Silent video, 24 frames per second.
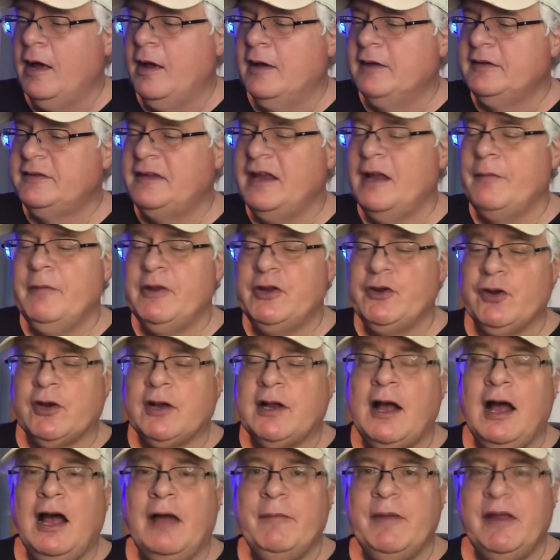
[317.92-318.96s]
Send me your
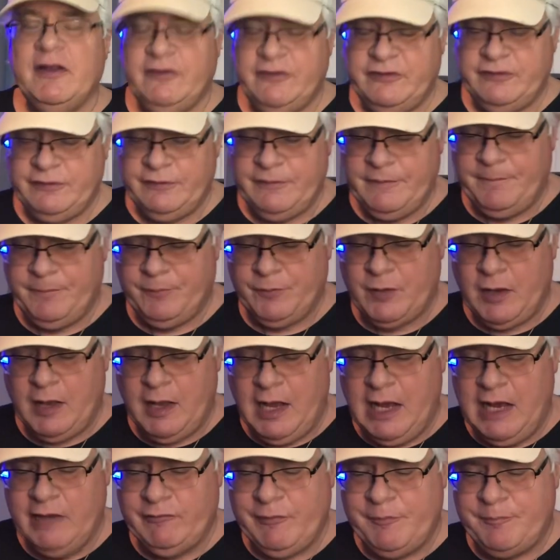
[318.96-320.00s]
comments.
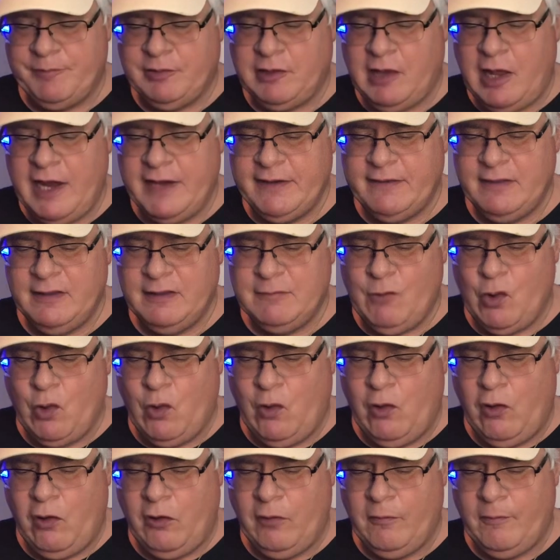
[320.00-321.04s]
I reply to them
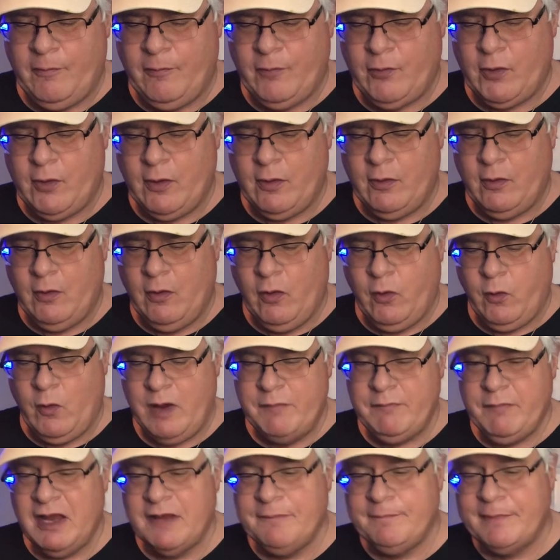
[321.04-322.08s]
all, although I
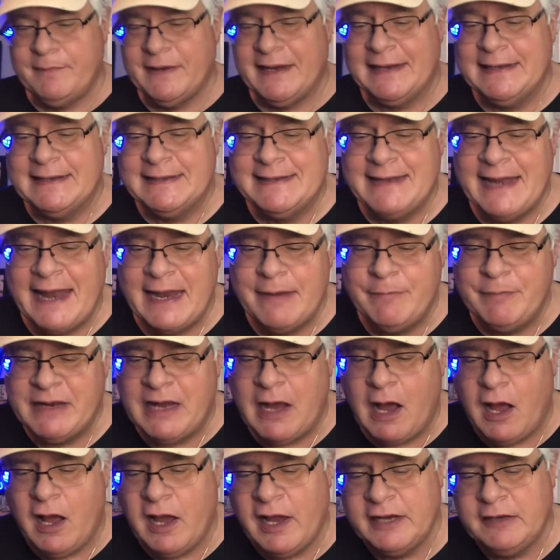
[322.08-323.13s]
might be a day
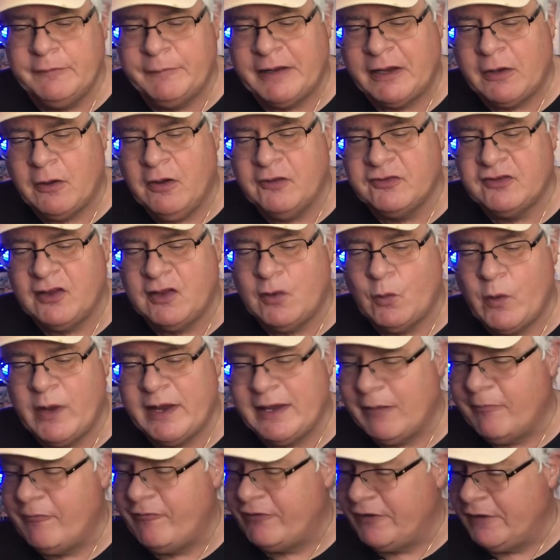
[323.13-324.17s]
behind because of the way
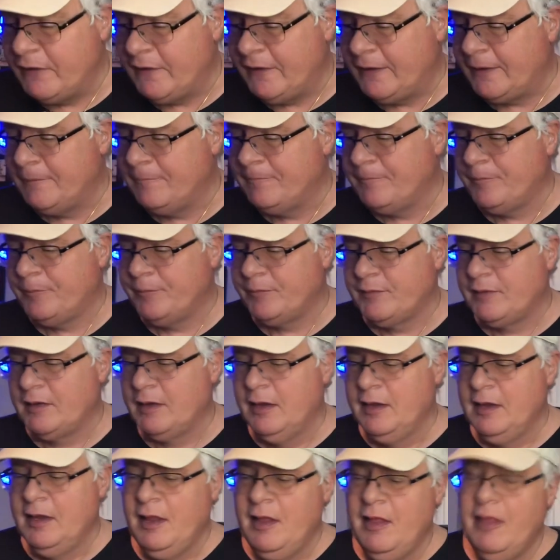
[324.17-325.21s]
I'm feeling.
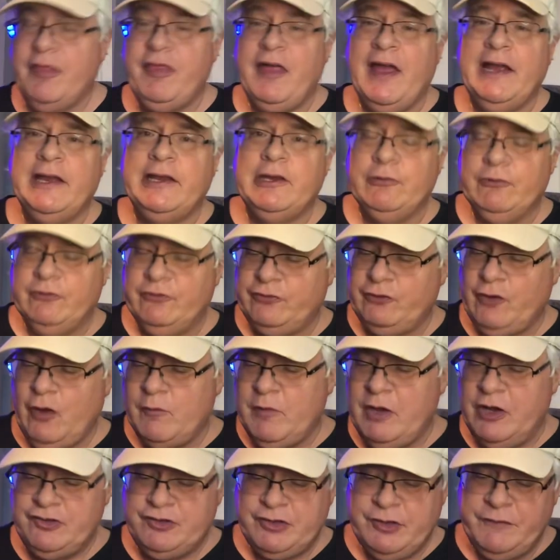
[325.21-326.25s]
Thank you so
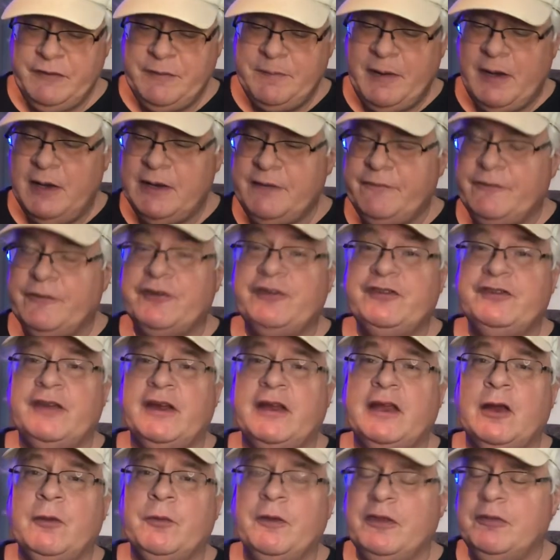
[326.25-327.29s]
much, everybody, for
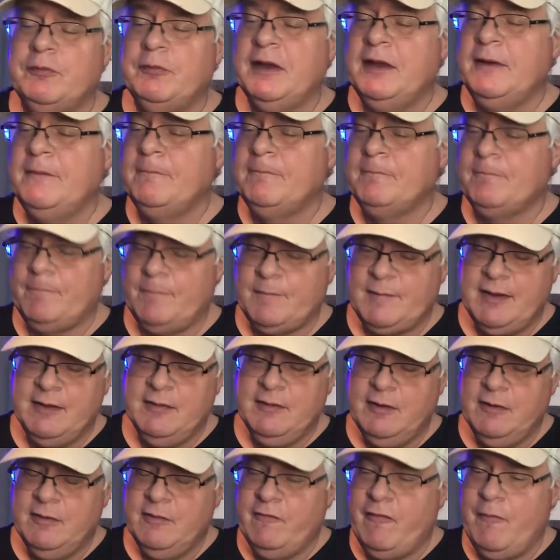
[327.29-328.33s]
sticking with me,
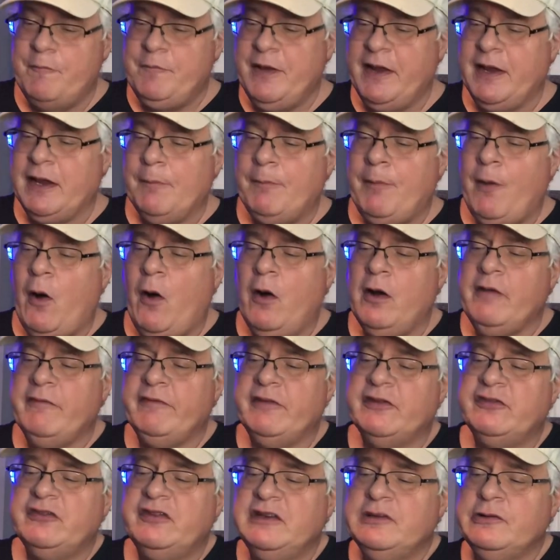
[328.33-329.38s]
for being a part of
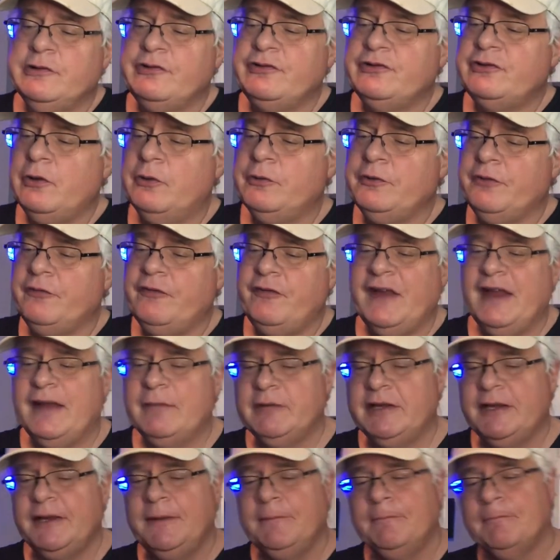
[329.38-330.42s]
the Senior Stoner
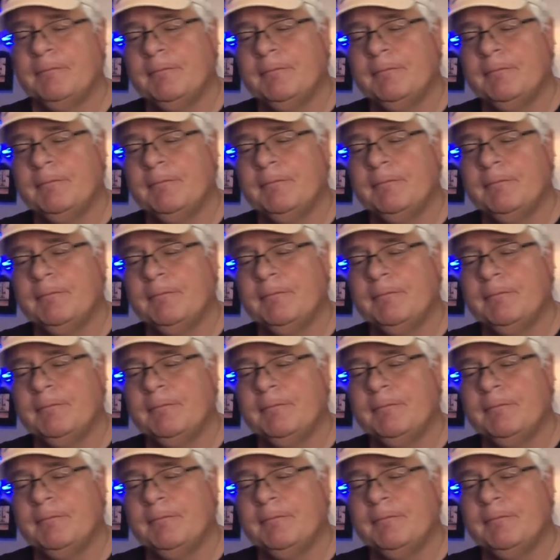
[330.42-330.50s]
family.